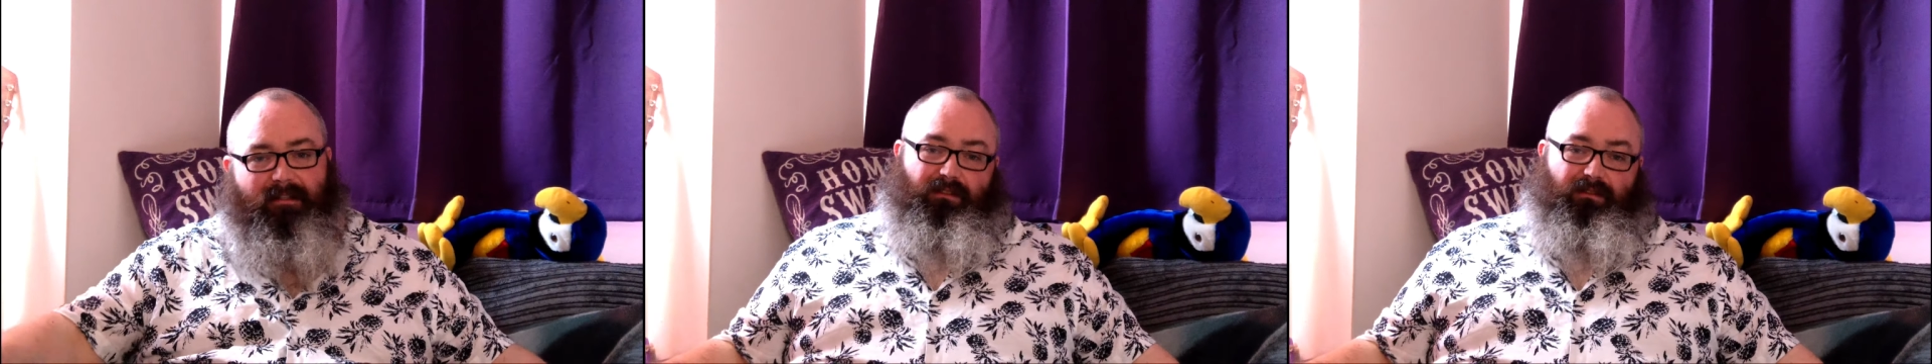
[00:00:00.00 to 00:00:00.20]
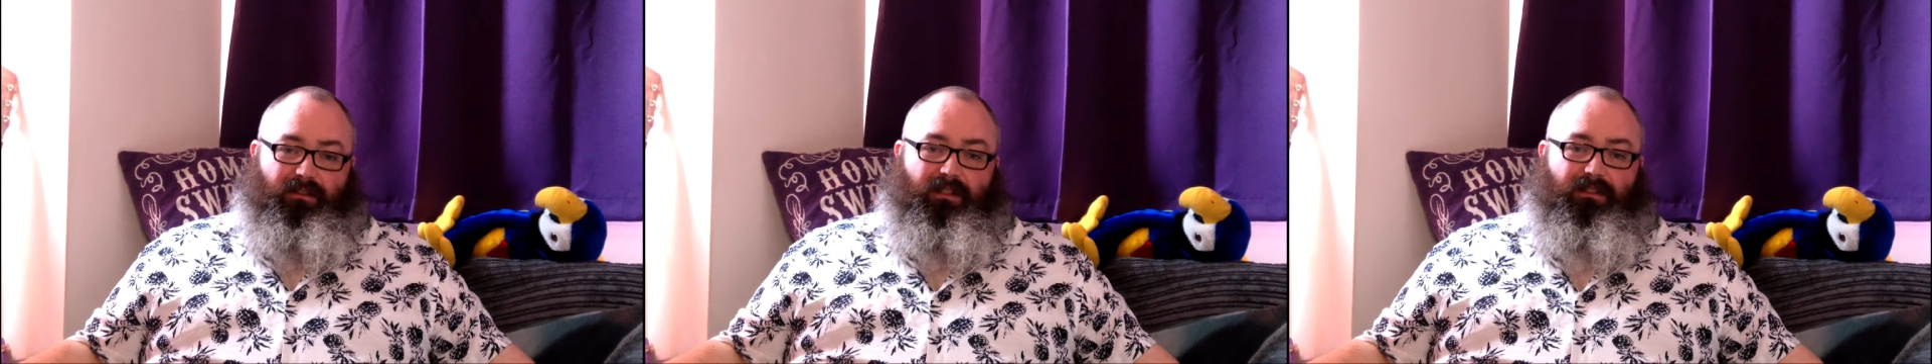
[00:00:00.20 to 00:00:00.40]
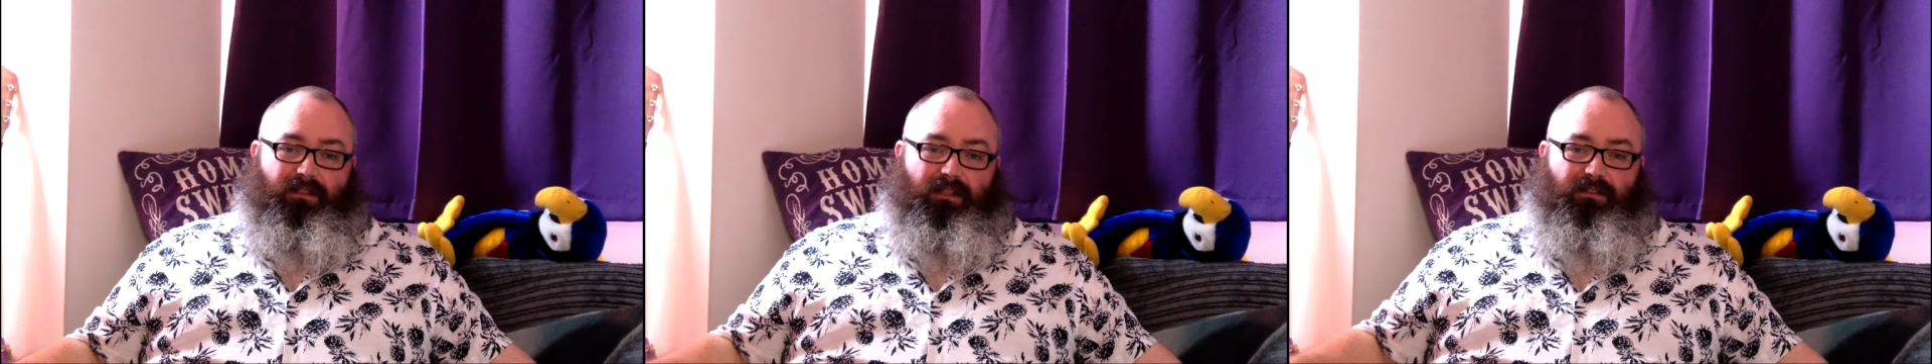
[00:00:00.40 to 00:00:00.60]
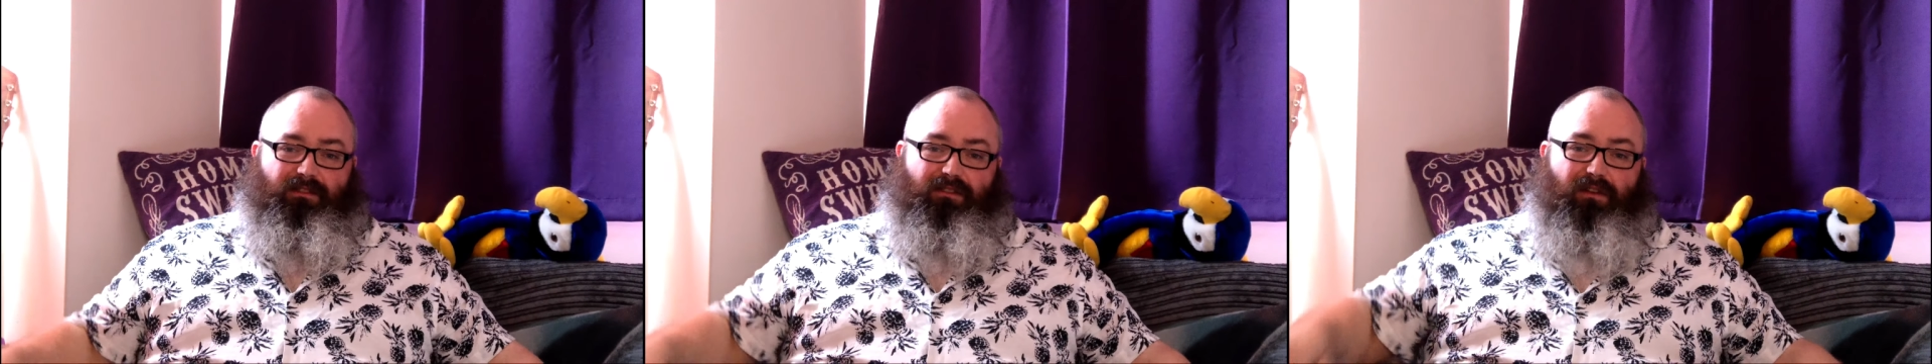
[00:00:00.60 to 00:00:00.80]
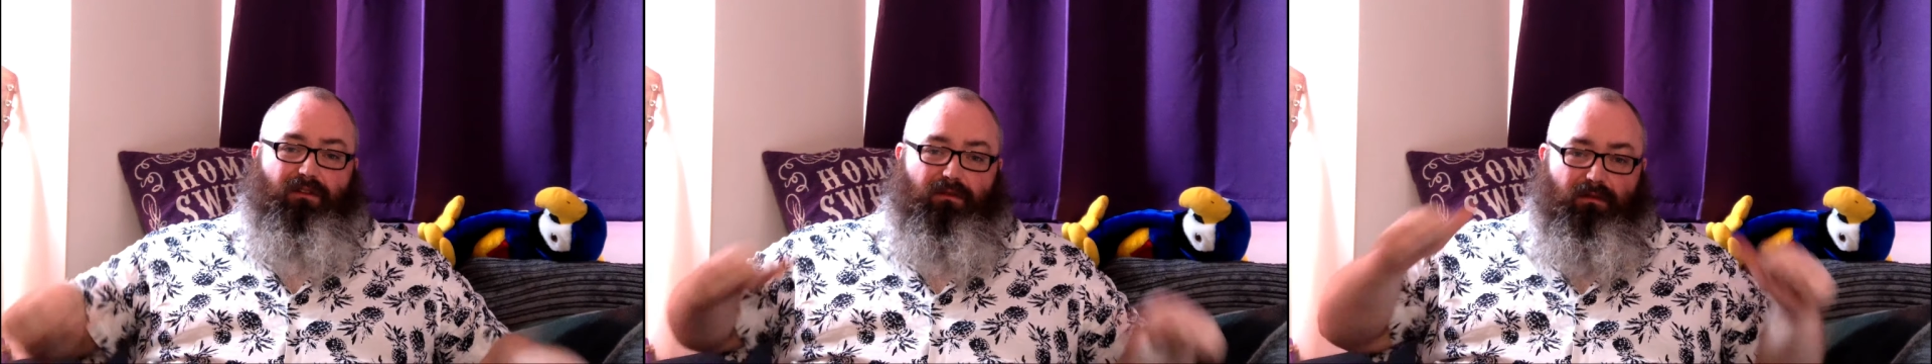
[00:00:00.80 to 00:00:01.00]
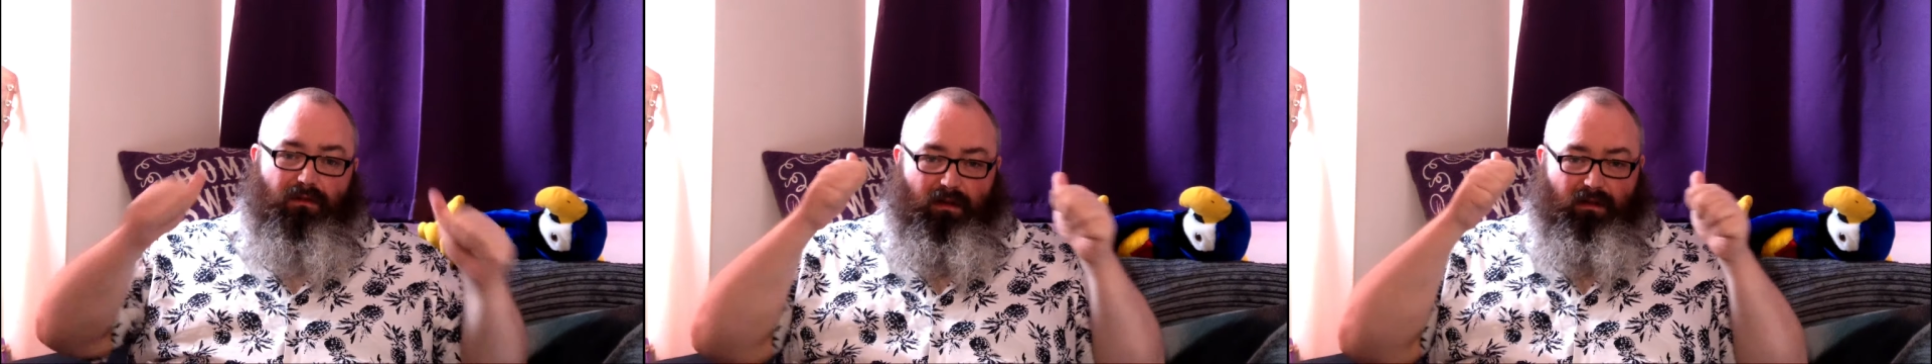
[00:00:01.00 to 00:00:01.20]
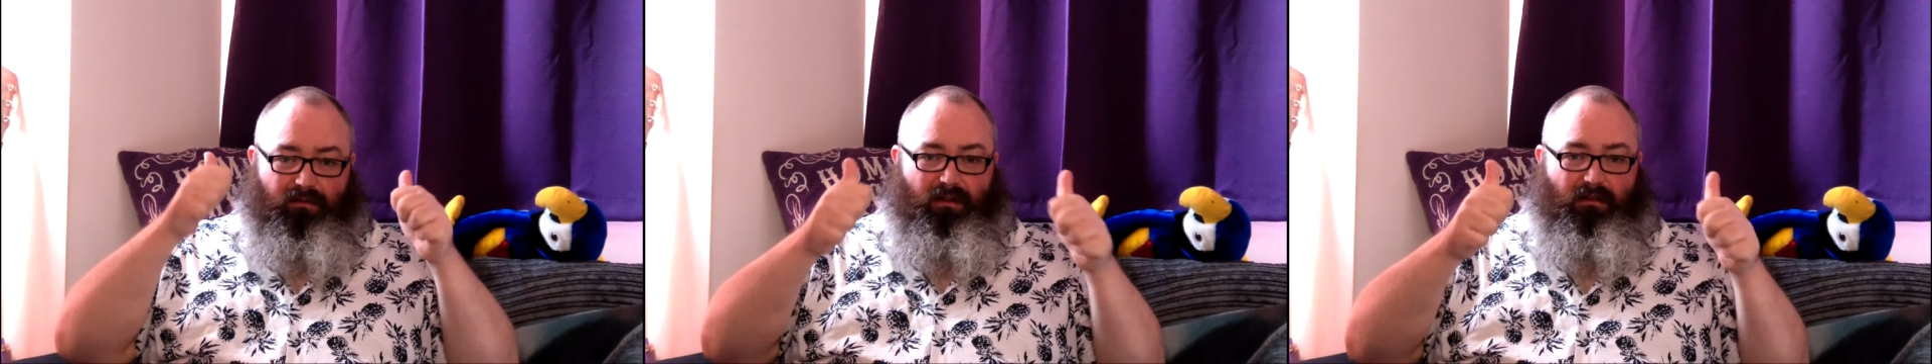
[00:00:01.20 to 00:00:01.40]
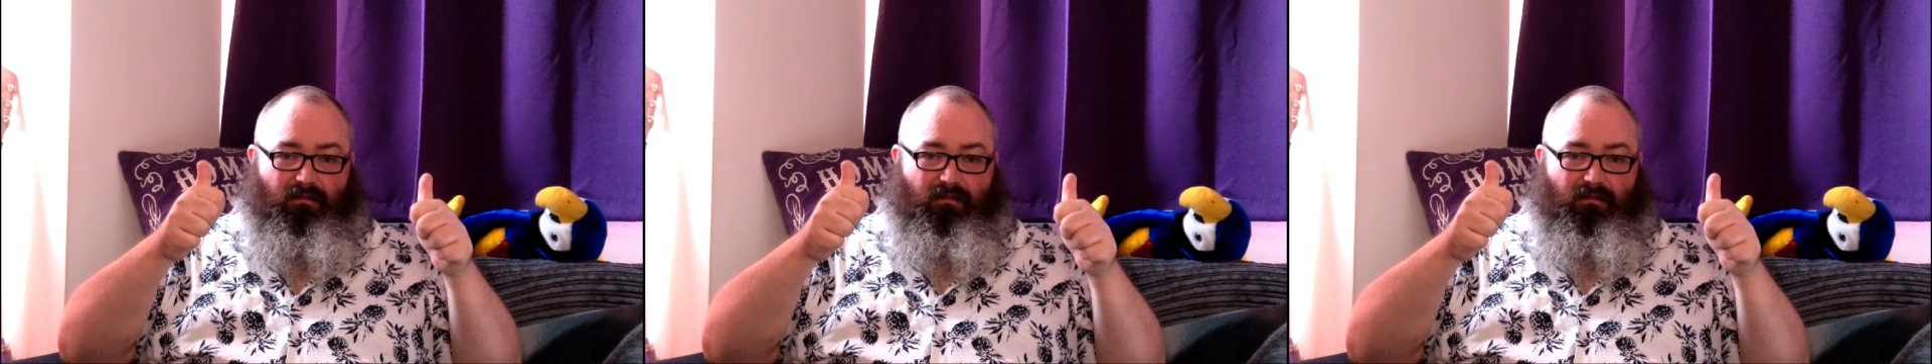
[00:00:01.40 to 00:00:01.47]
So this gets 2 Terry